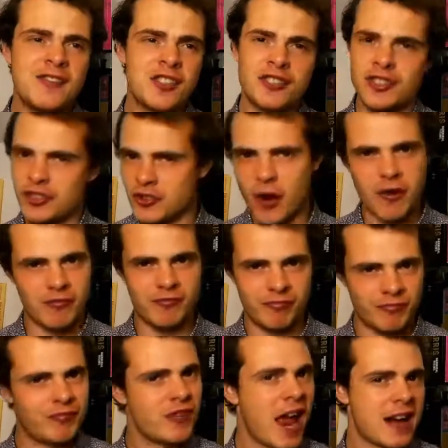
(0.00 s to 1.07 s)
just does not
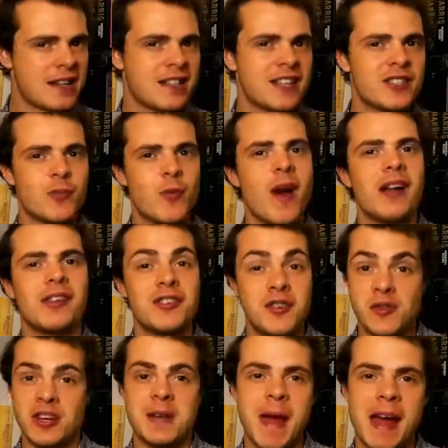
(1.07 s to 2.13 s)
react to this well, as you
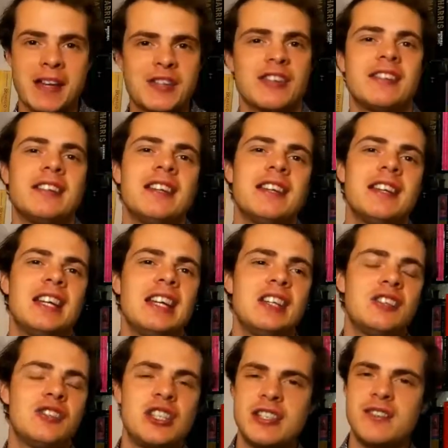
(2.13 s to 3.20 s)
can imagine.
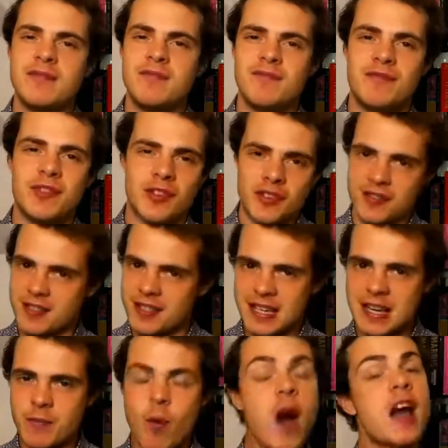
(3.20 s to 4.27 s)
She doesn't see
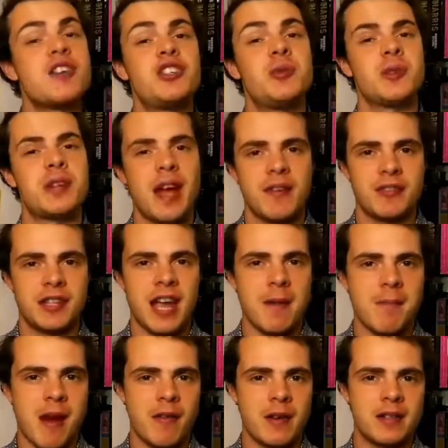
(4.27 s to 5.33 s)
why she would have to get
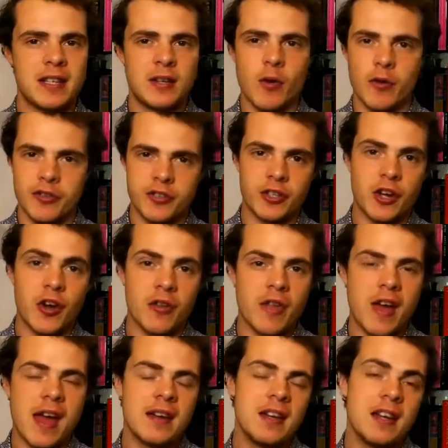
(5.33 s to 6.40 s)
married in order to go
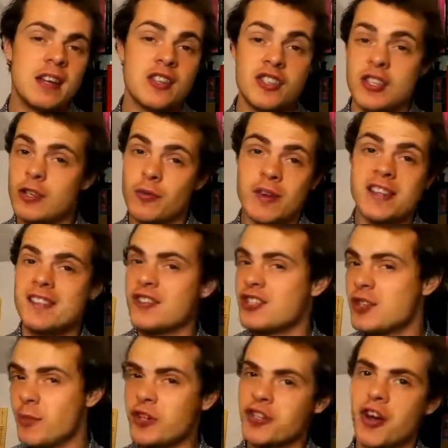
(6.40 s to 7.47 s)
there. She agrees that she
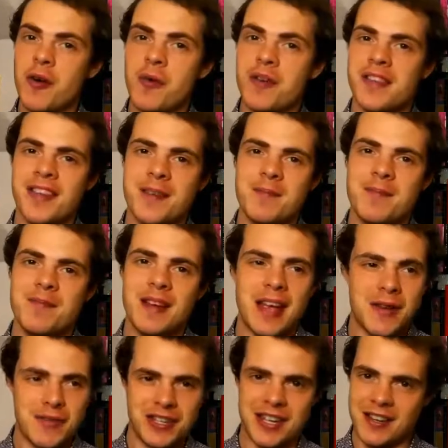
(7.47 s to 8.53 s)
would go with him
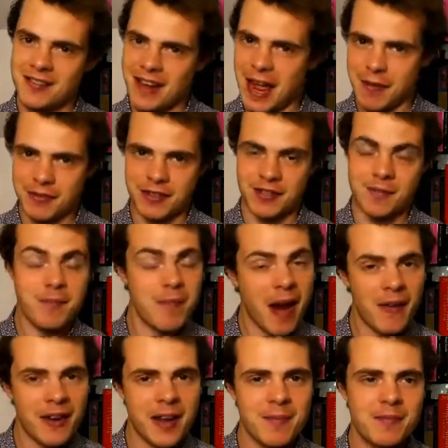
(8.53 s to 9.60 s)
if she didn't have to
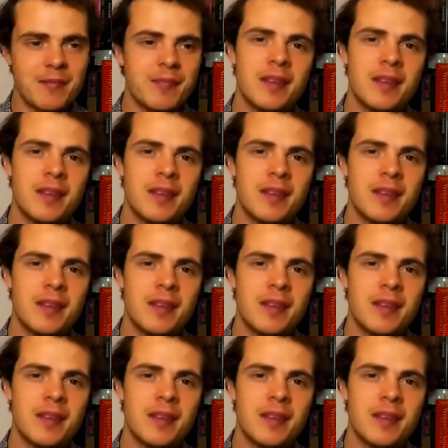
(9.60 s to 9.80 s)
marry him.